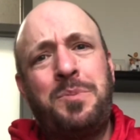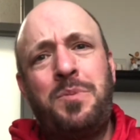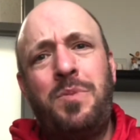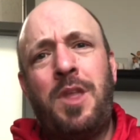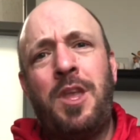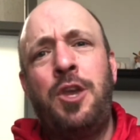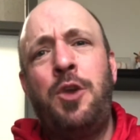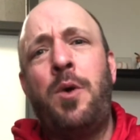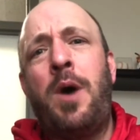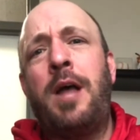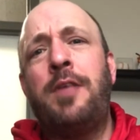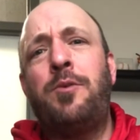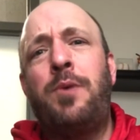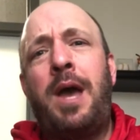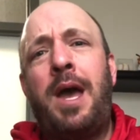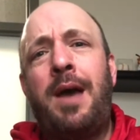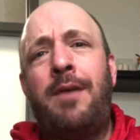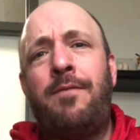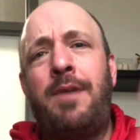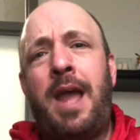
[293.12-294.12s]
You also
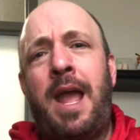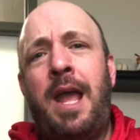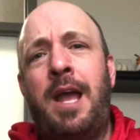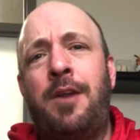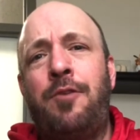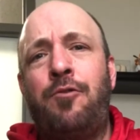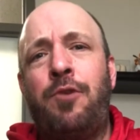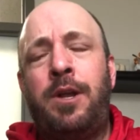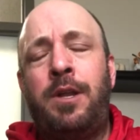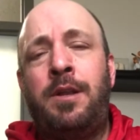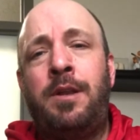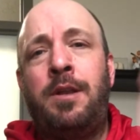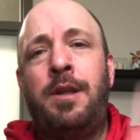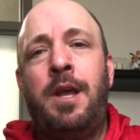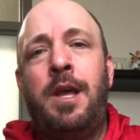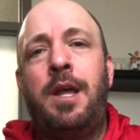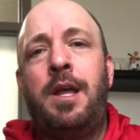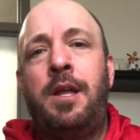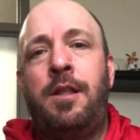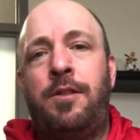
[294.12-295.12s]
have handwritten
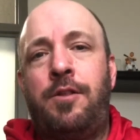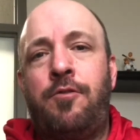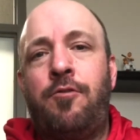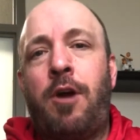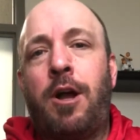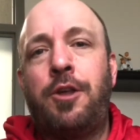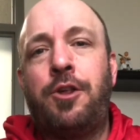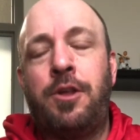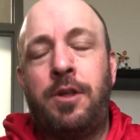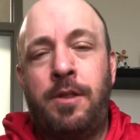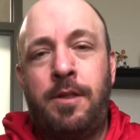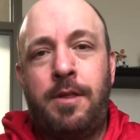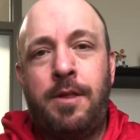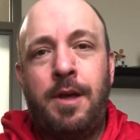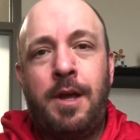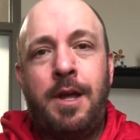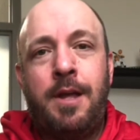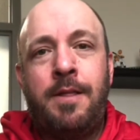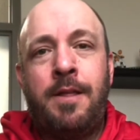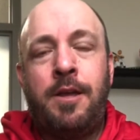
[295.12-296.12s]
instructions
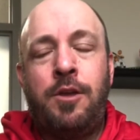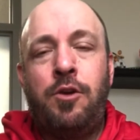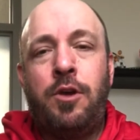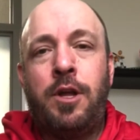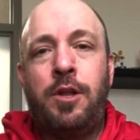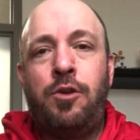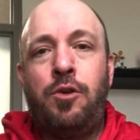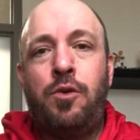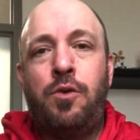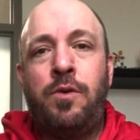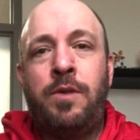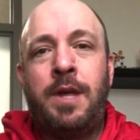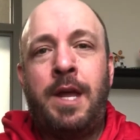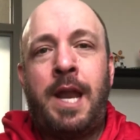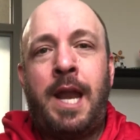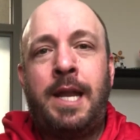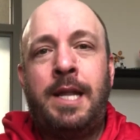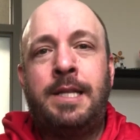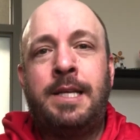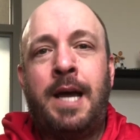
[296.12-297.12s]
that you can use at
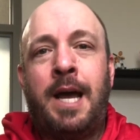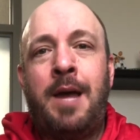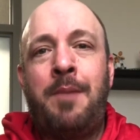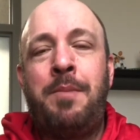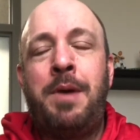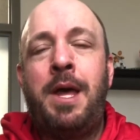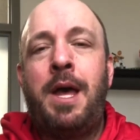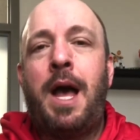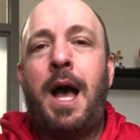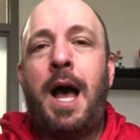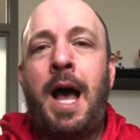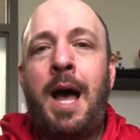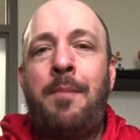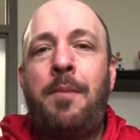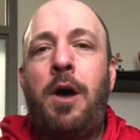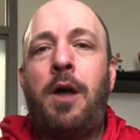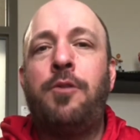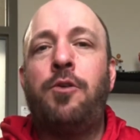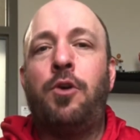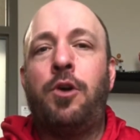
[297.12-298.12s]
any time. I'm
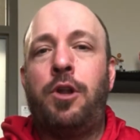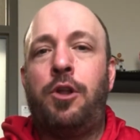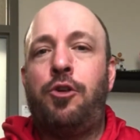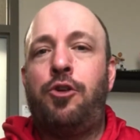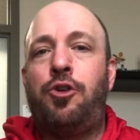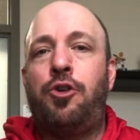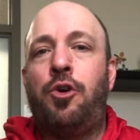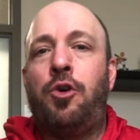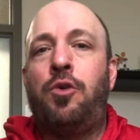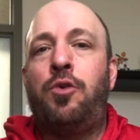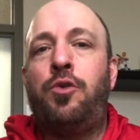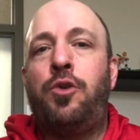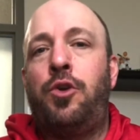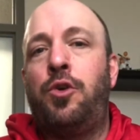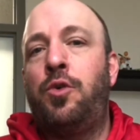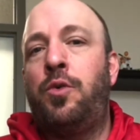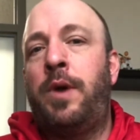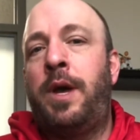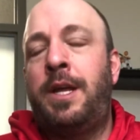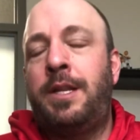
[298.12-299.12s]
also going to show
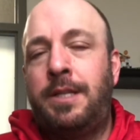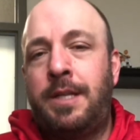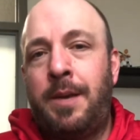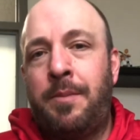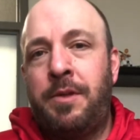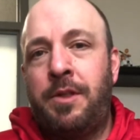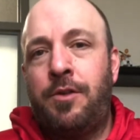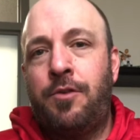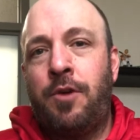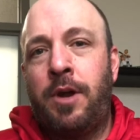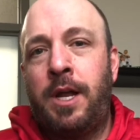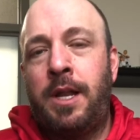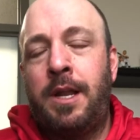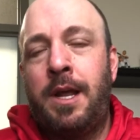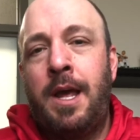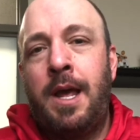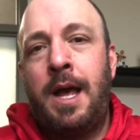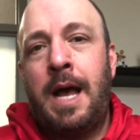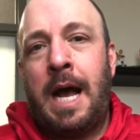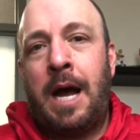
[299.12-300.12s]
you and demonstrate
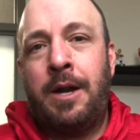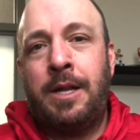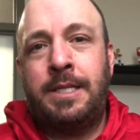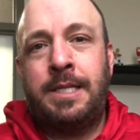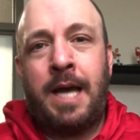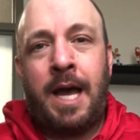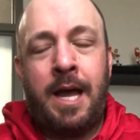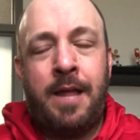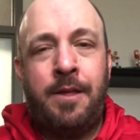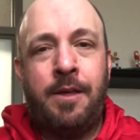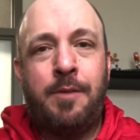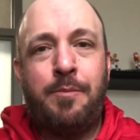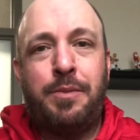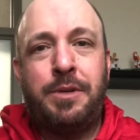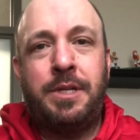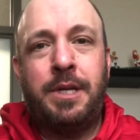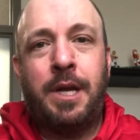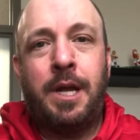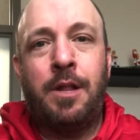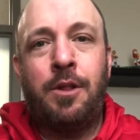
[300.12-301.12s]
how to tie this
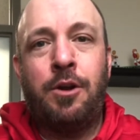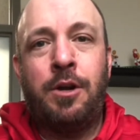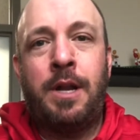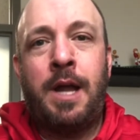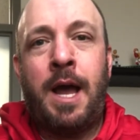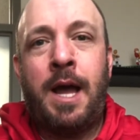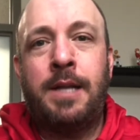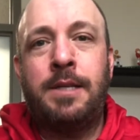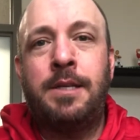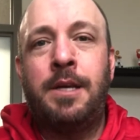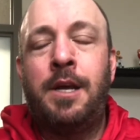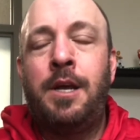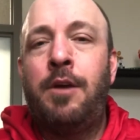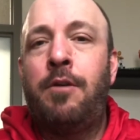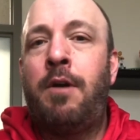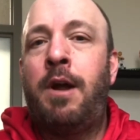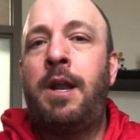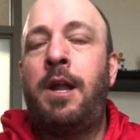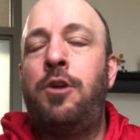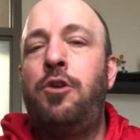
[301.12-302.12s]
particular knot.
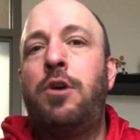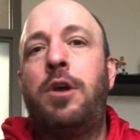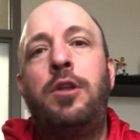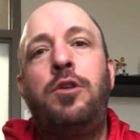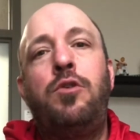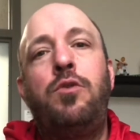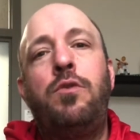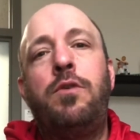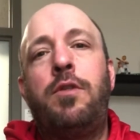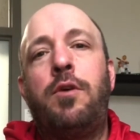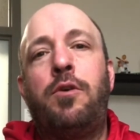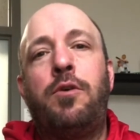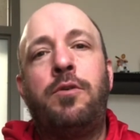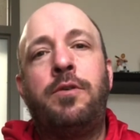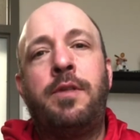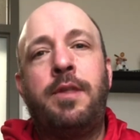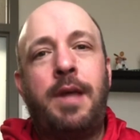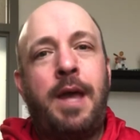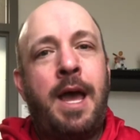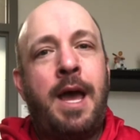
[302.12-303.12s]
Right now, you can use
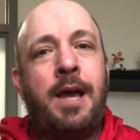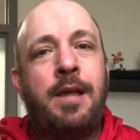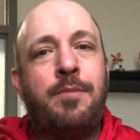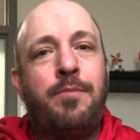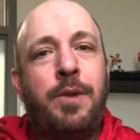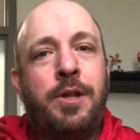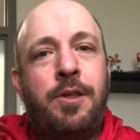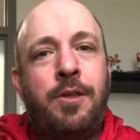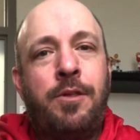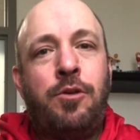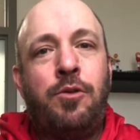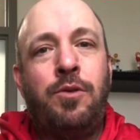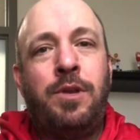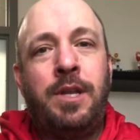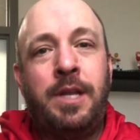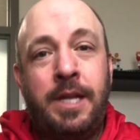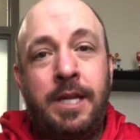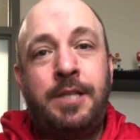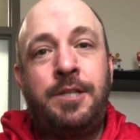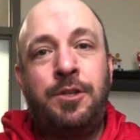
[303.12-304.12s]
those as much as you
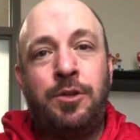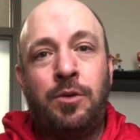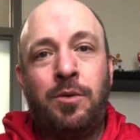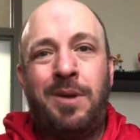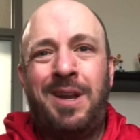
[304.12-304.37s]
need to, and